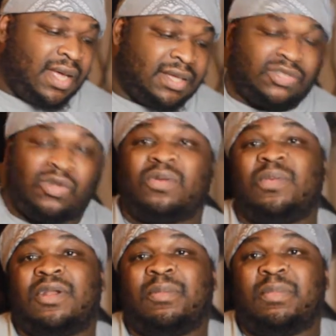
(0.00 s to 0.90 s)
Told him
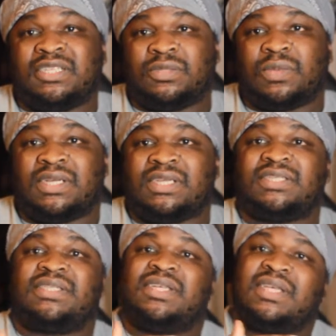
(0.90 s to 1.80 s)
what our budget
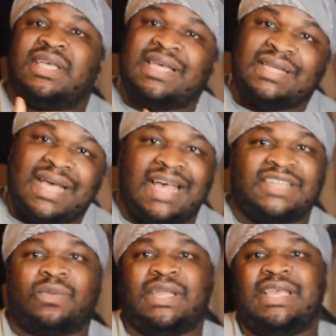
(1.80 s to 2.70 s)
was,
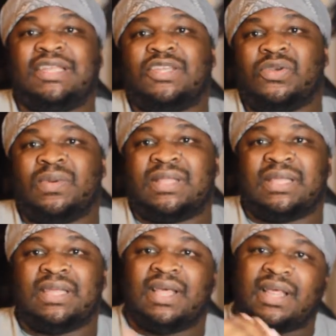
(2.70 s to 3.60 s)
asked what he could do with
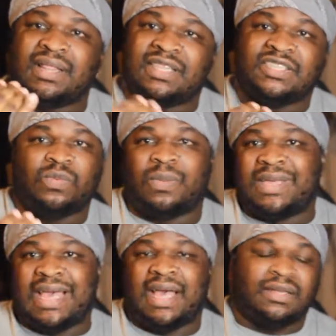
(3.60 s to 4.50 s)
it. This is what we
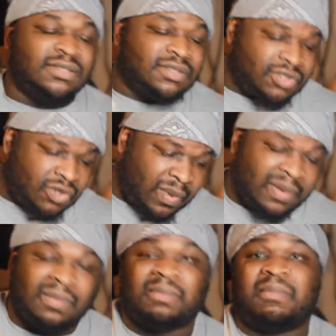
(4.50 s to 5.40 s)
got. So we
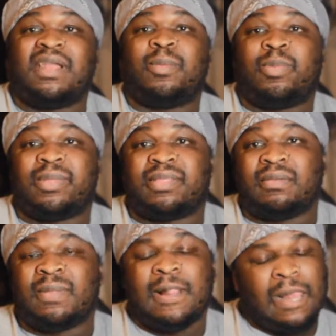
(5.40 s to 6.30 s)
met up with
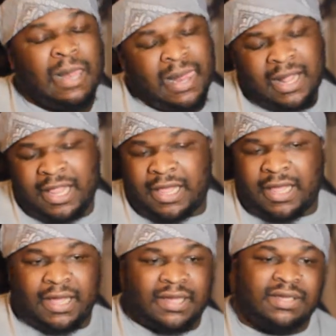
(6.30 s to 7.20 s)
him,
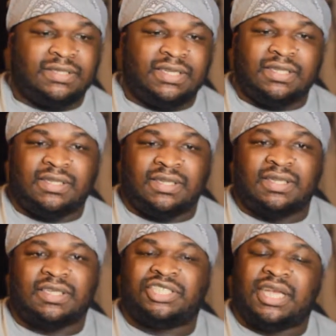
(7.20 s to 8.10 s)
did the
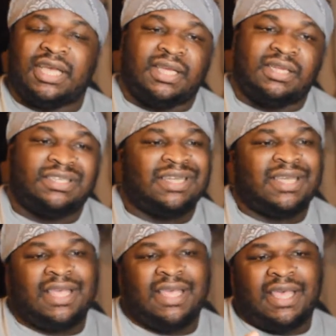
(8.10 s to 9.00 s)
exchange,
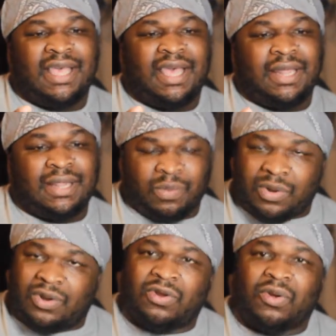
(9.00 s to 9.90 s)
and then went
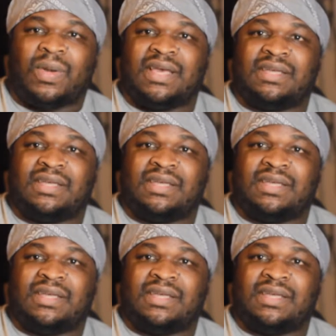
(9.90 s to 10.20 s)
on our way.